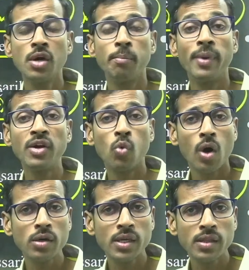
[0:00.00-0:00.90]
by
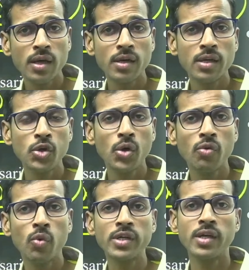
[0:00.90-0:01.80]
what authority you are
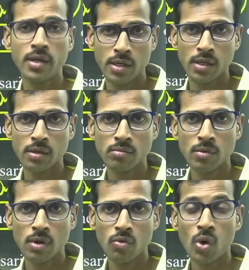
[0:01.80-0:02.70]
working here?
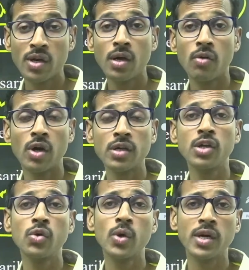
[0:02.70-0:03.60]
What are
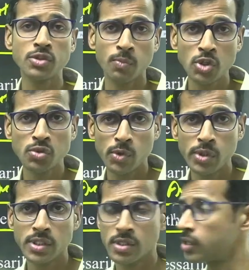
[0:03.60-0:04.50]
your
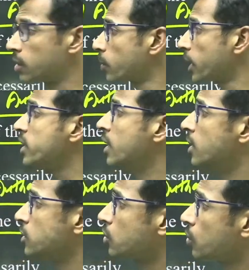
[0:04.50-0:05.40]
responsibilities here, right?
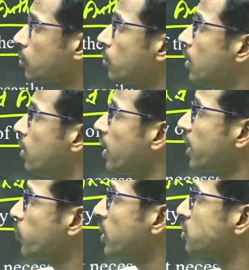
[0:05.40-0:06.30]
So
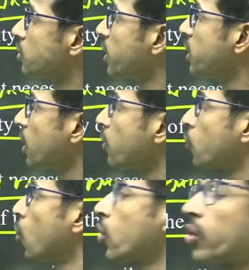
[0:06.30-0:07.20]
likewise, writ of quo